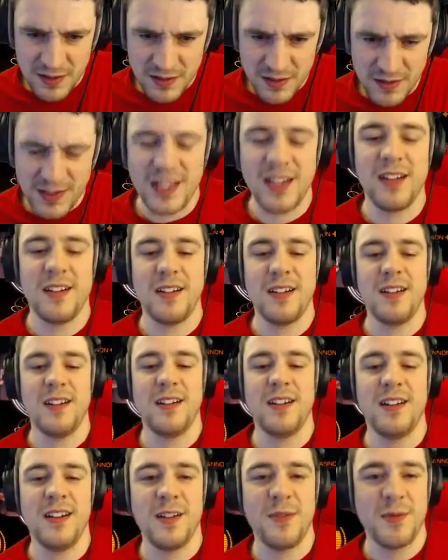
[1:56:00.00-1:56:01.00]

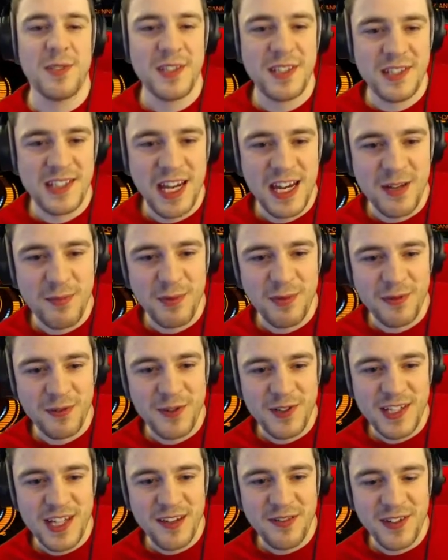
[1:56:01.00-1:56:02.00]
Oh, I was aiming for
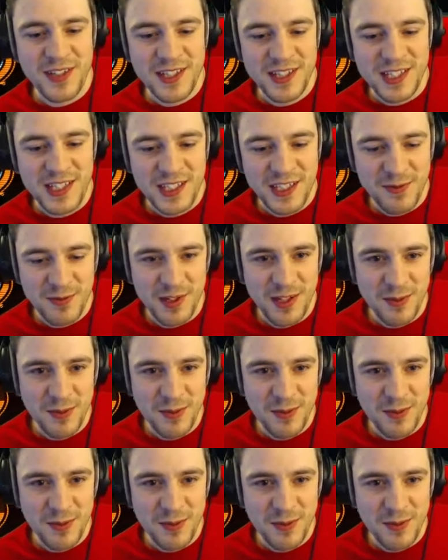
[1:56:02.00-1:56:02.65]
his FSD as well,